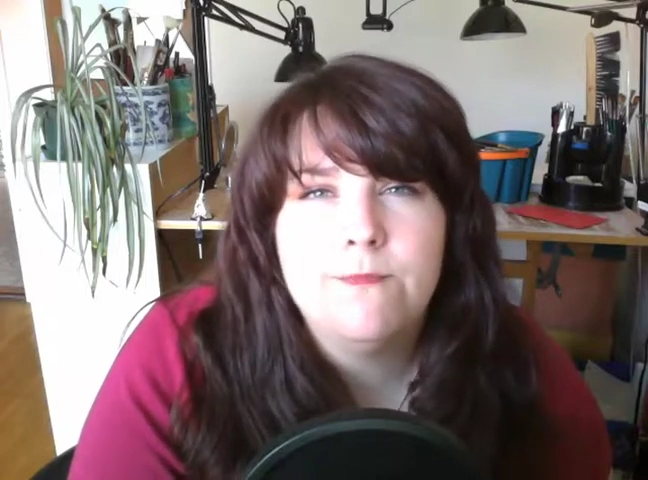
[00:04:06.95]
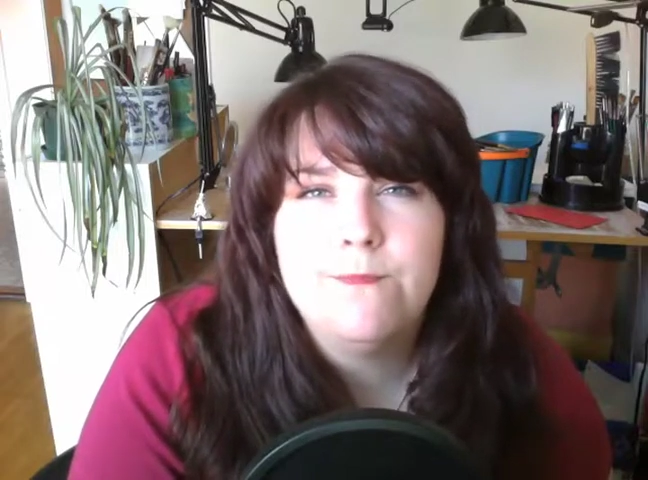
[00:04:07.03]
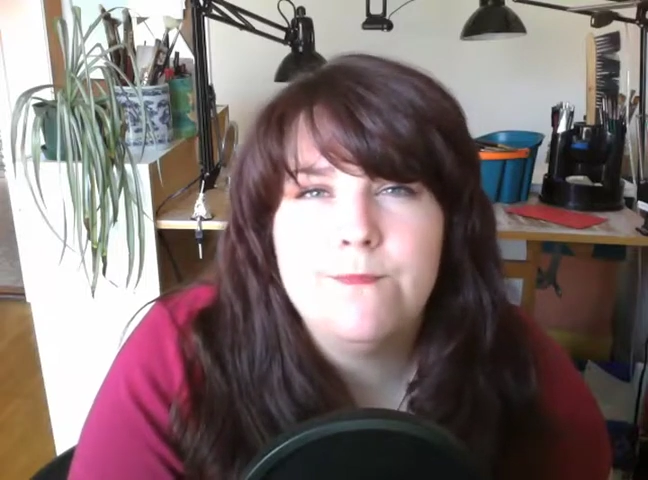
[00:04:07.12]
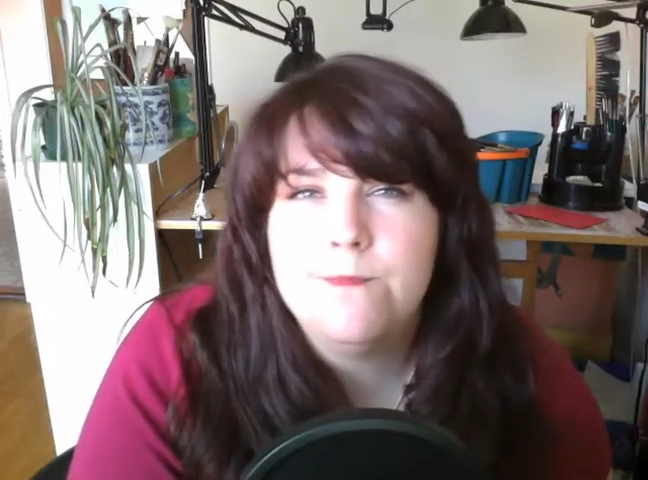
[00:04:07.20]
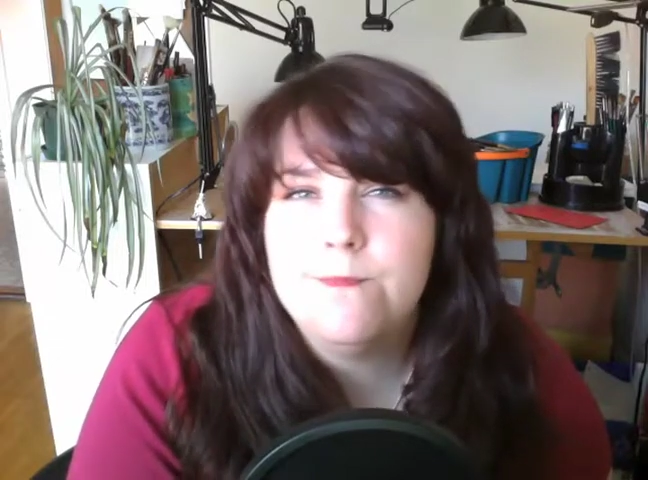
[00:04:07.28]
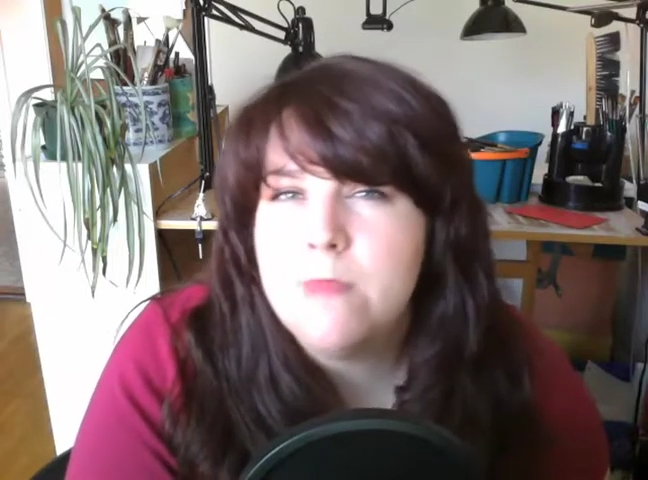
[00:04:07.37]

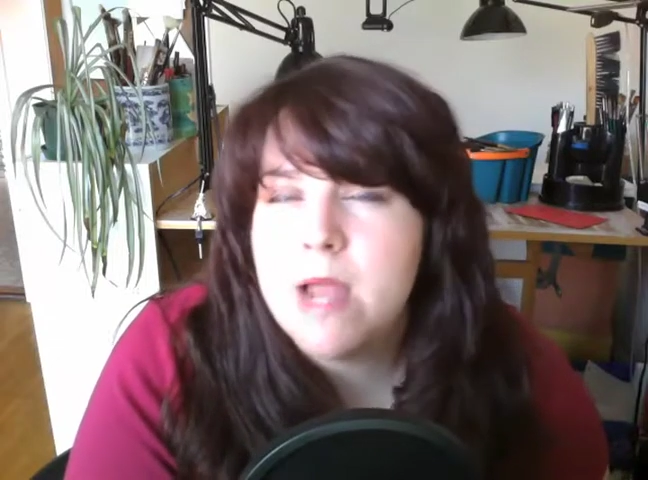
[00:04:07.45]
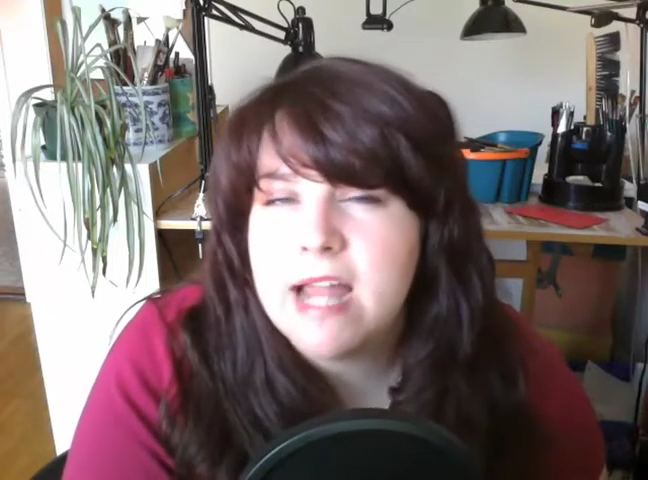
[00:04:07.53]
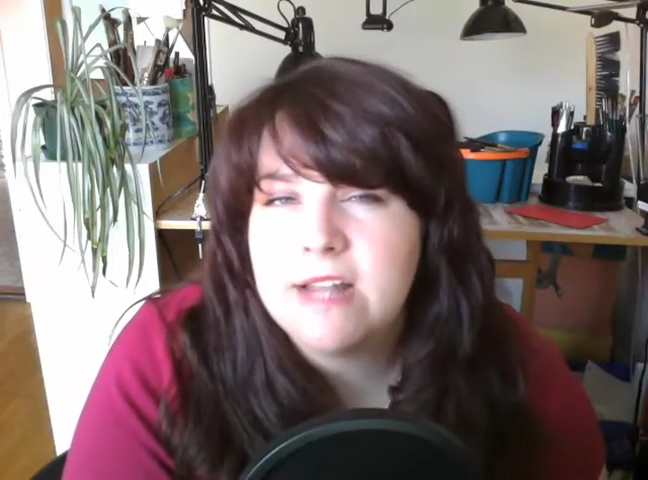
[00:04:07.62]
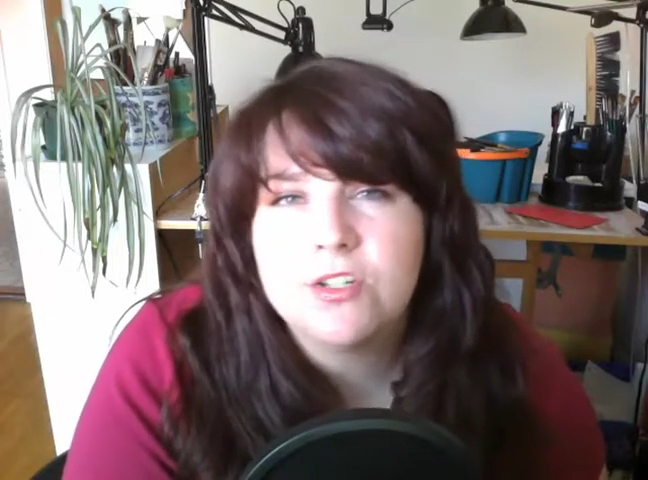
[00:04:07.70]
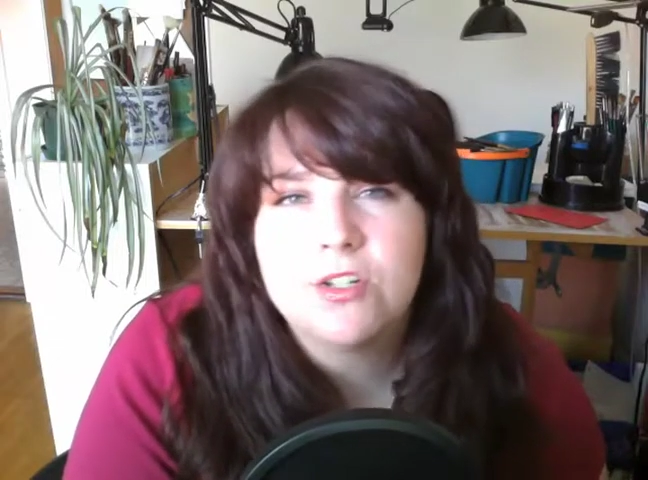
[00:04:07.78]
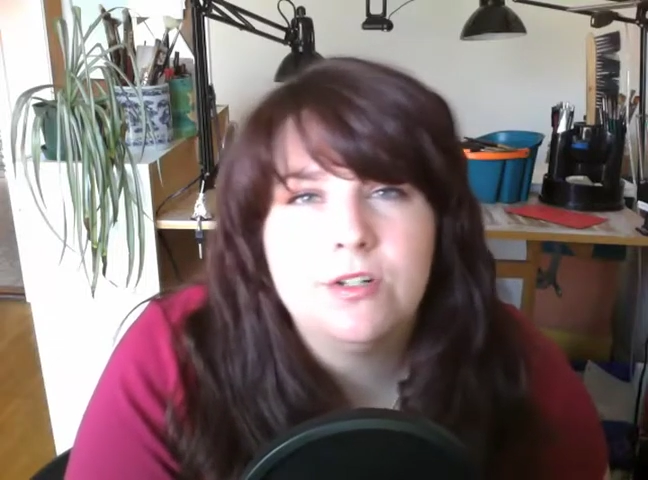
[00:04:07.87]

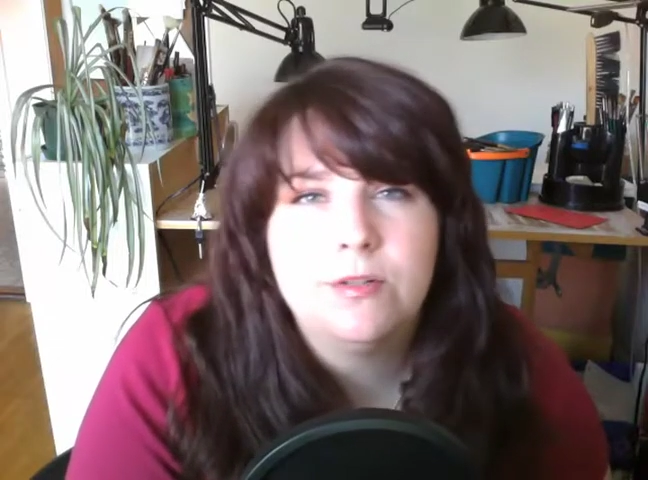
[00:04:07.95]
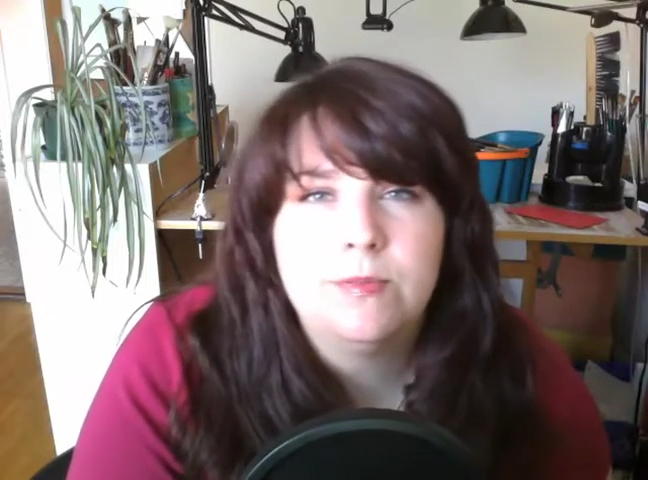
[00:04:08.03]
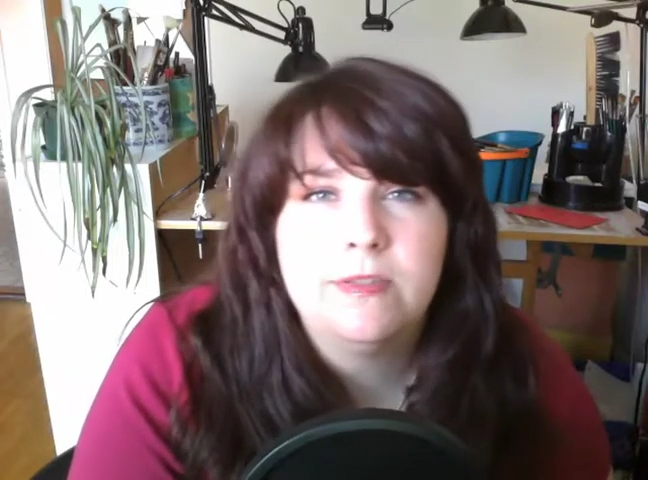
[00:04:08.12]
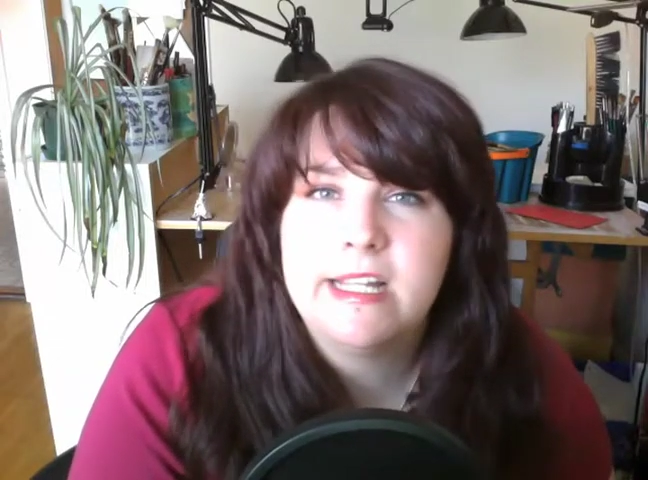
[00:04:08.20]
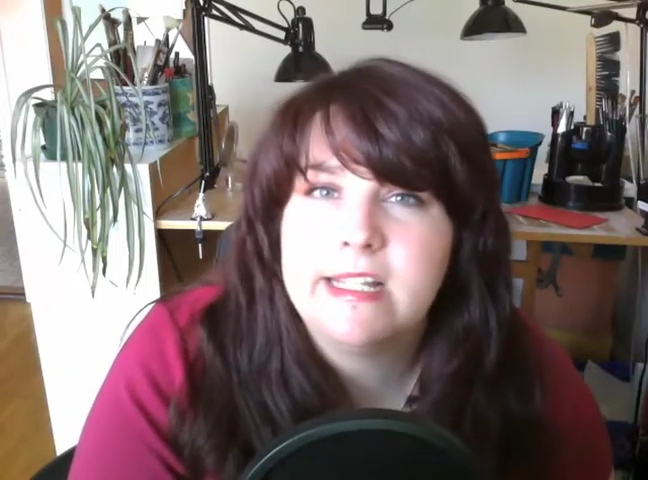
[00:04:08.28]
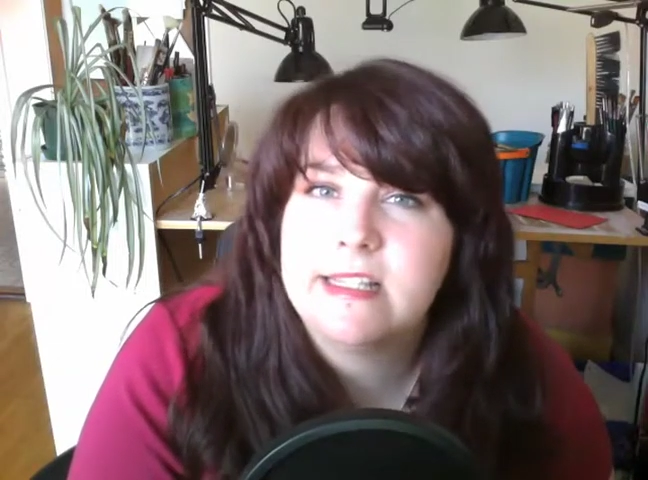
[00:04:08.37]
magical
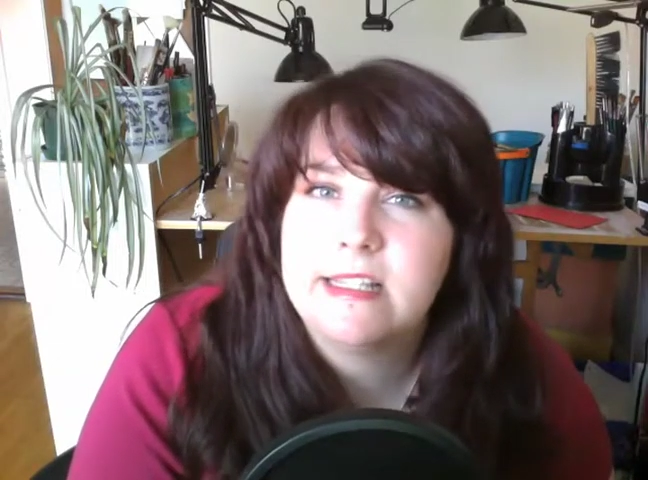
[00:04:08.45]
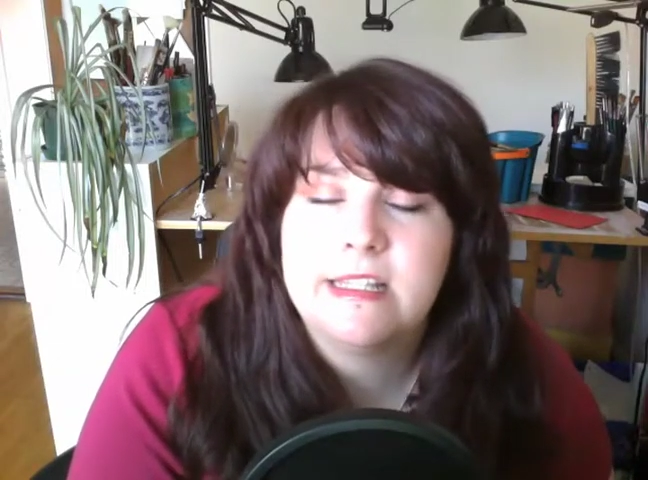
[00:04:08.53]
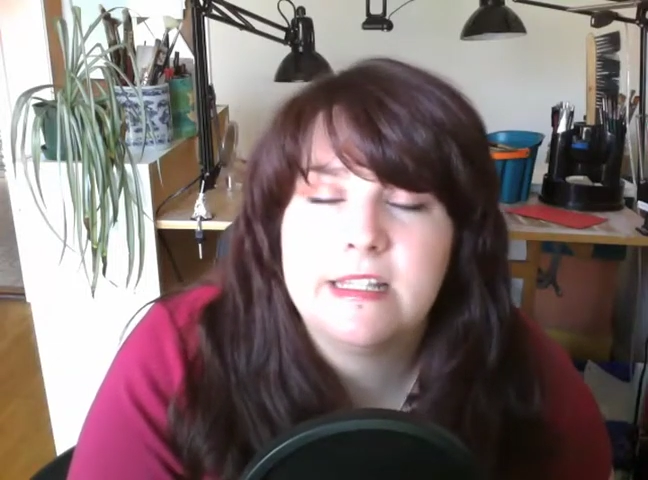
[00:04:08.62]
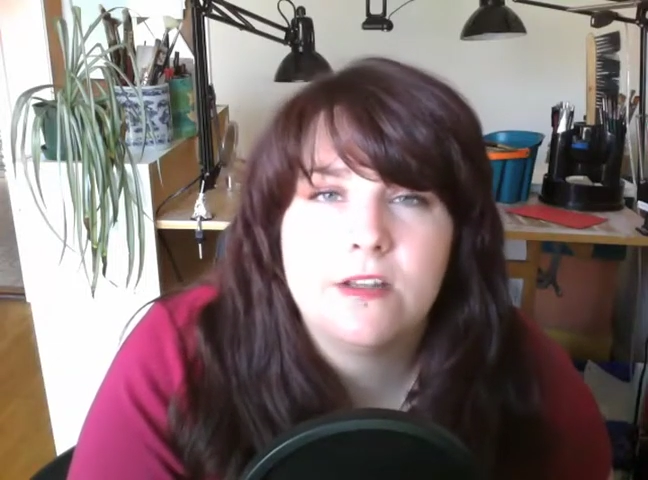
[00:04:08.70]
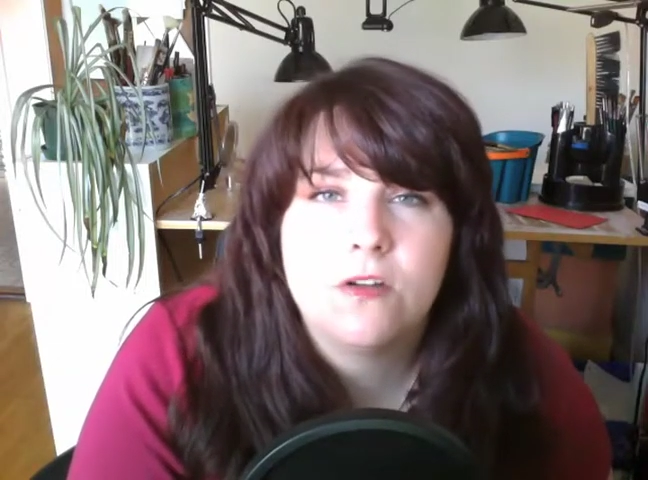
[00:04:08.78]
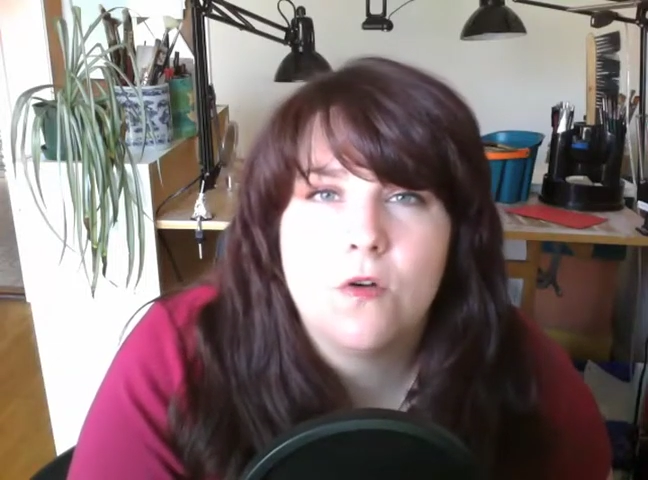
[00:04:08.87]
places
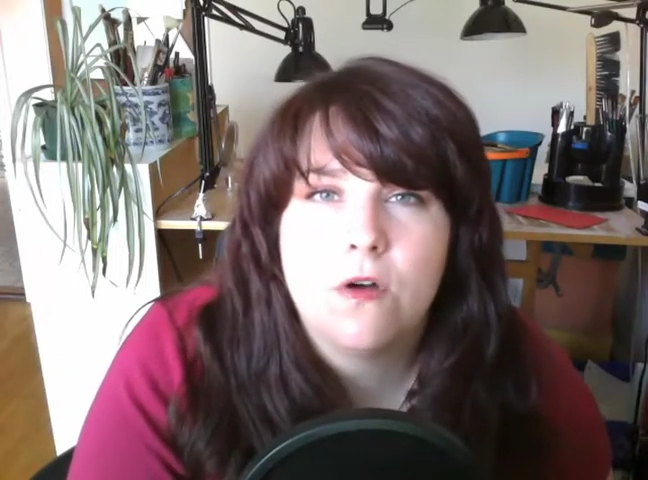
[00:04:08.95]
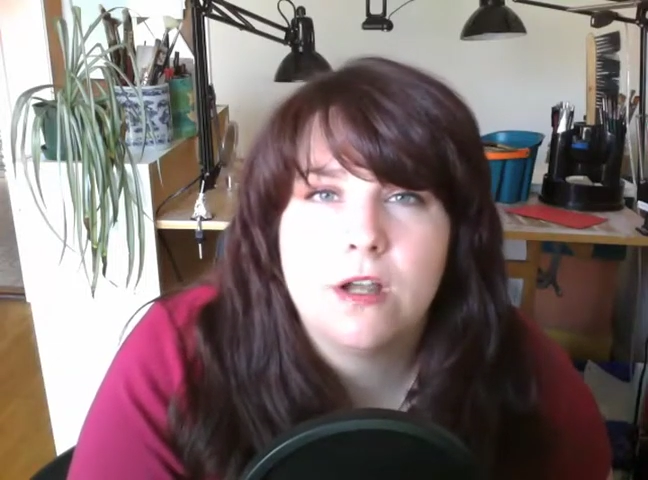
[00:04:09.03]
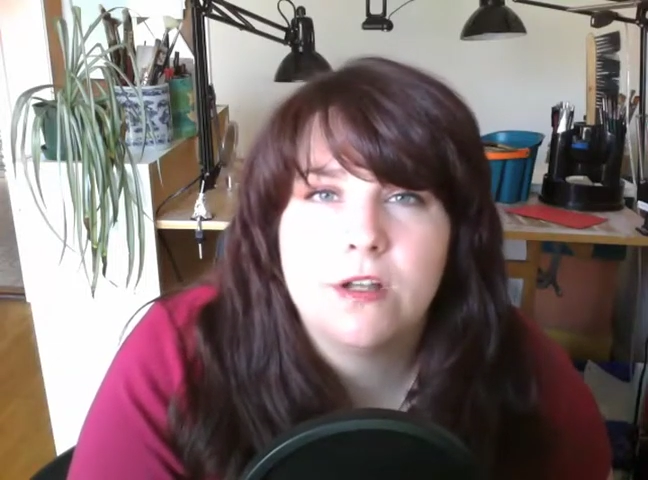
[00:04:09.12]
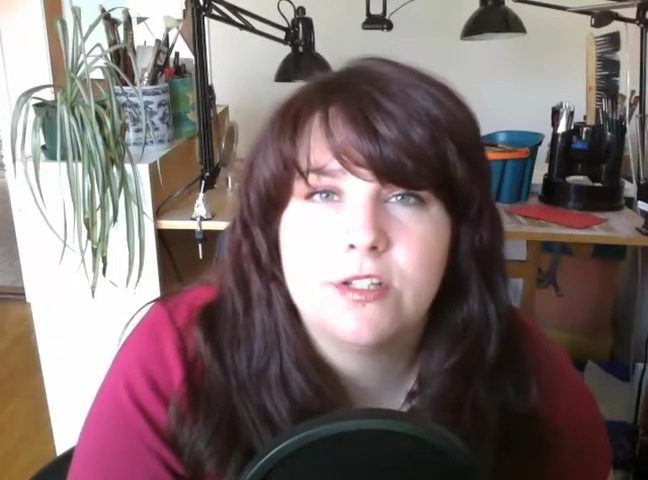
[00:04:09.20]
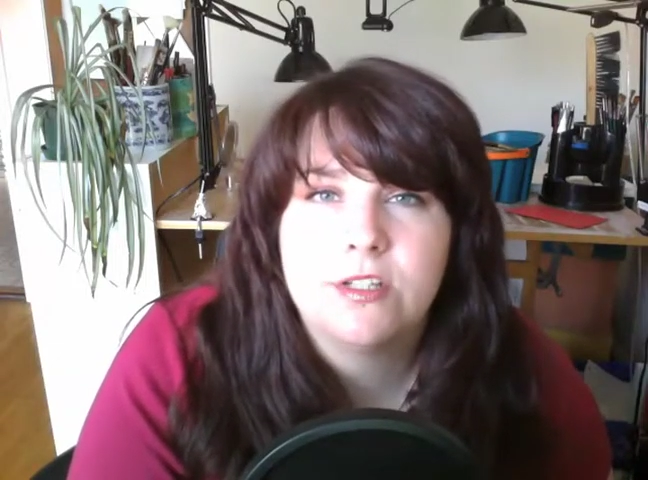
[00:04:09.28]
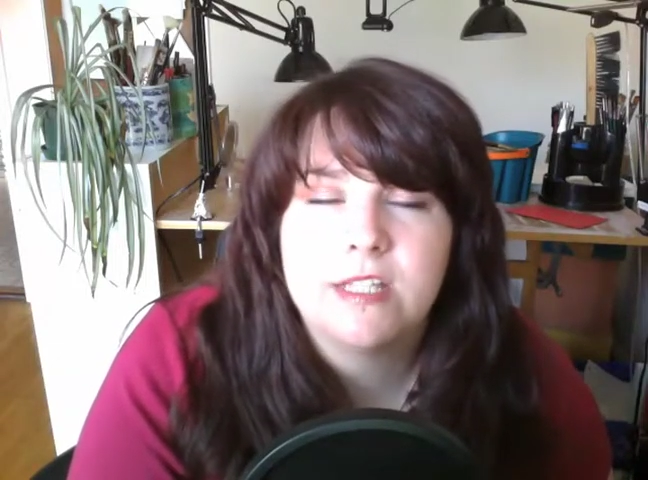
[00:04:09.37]
in the
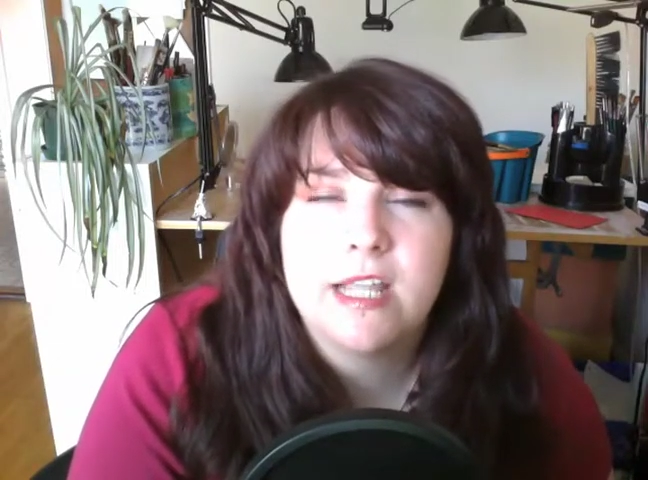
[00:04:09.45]
gorge.